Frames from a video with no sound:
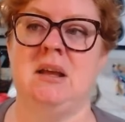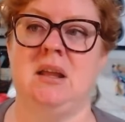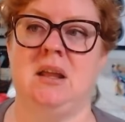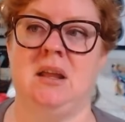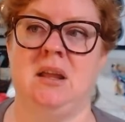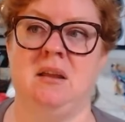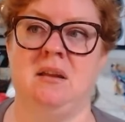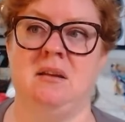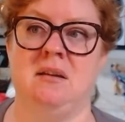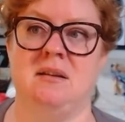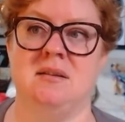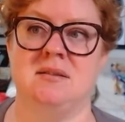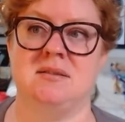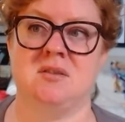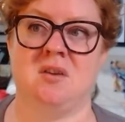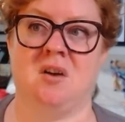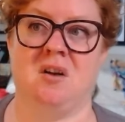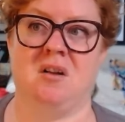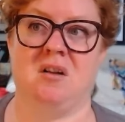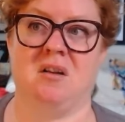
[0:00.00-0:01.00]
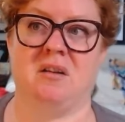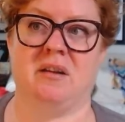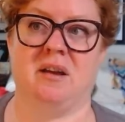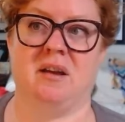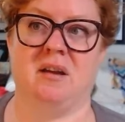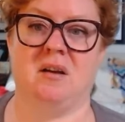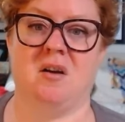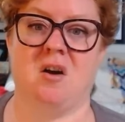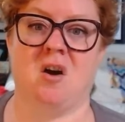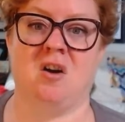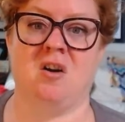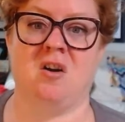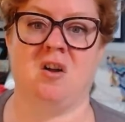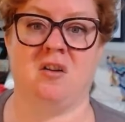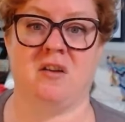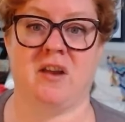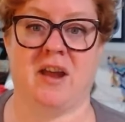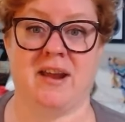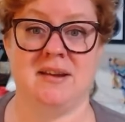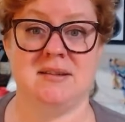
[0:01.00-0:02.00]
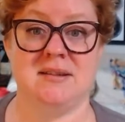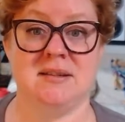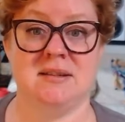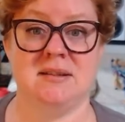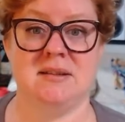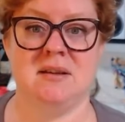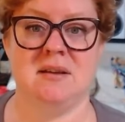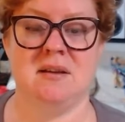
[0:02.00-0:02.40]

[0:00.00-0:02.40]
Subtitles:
in, it's called Art All Night.